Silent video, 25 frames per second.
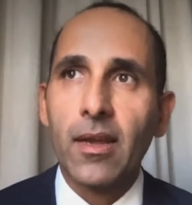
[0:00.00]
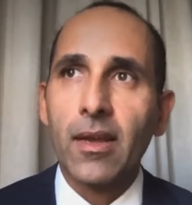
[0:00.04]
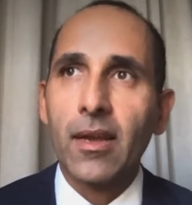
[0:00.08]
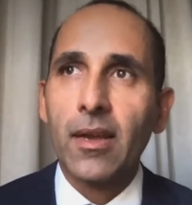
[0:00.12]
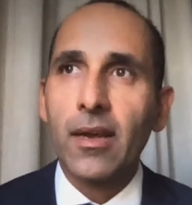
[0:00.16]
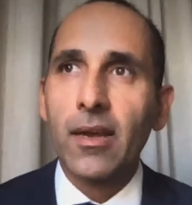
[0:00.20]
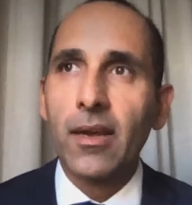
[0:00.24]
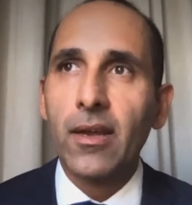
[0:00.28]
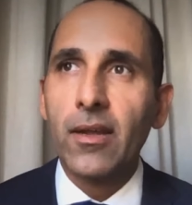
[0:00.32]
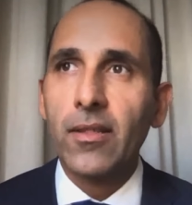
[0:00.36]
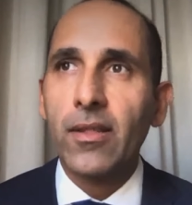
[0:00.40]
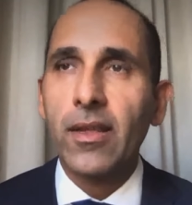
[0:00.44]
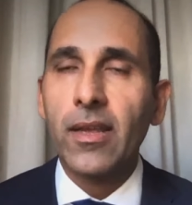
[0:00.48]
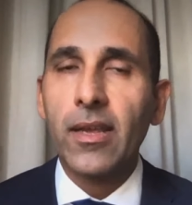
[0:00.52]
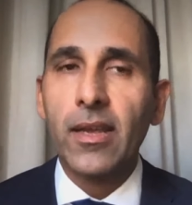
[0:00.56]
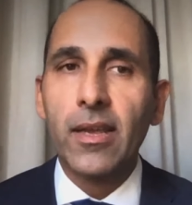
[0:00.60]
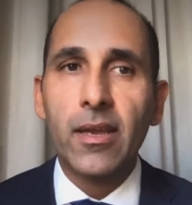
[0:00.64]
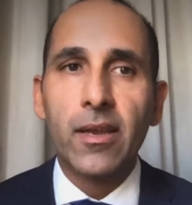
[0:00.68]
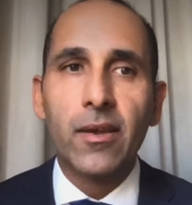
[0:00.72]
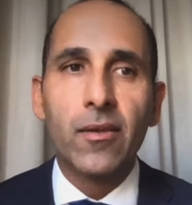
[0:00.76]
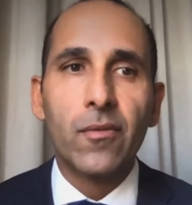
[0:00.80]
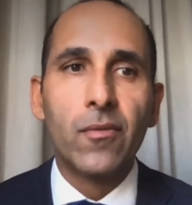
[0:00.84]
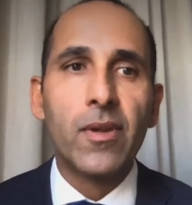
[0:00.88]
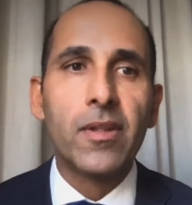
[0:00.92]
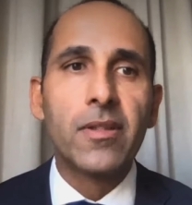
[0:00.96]
The
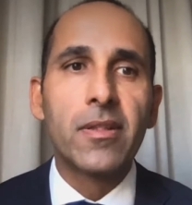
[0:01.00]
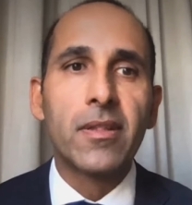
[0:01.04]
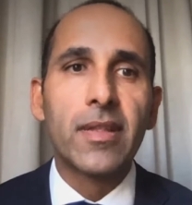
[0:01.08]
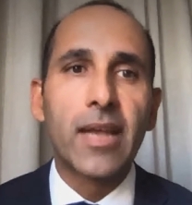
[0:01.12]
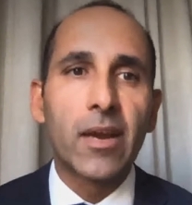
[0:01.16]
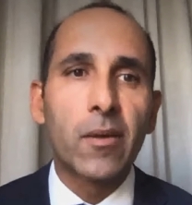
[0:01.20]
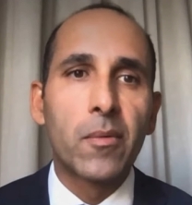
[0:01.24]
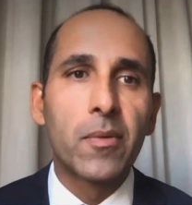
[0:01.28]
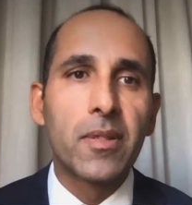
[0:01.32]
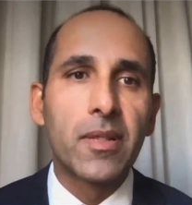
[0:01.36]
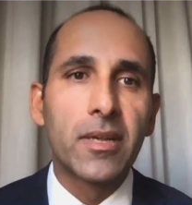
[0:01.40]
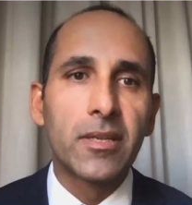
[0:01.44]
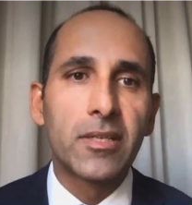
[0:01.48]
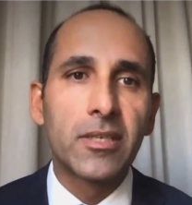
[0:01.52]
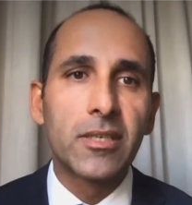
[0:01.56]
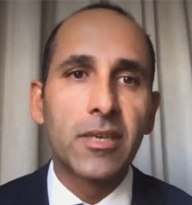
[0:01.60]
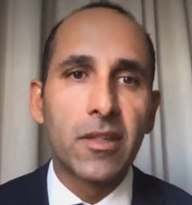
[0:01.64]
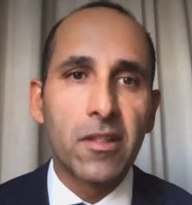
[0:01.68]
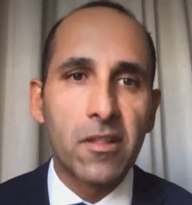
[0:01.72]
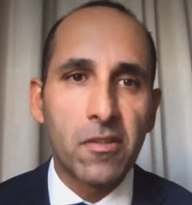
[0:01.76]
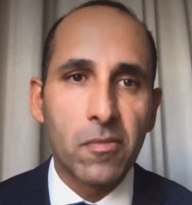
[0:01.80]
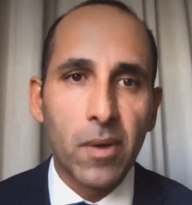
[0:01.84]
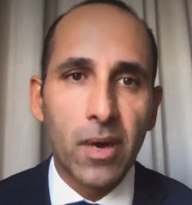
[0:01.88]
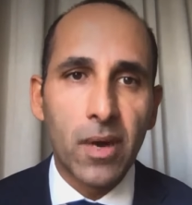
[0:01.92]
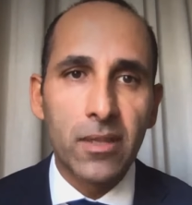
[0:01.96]
recent acquisition in
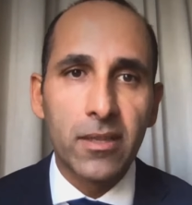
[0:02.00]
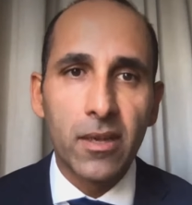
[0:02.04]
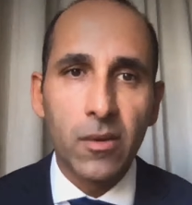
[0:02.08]
Swata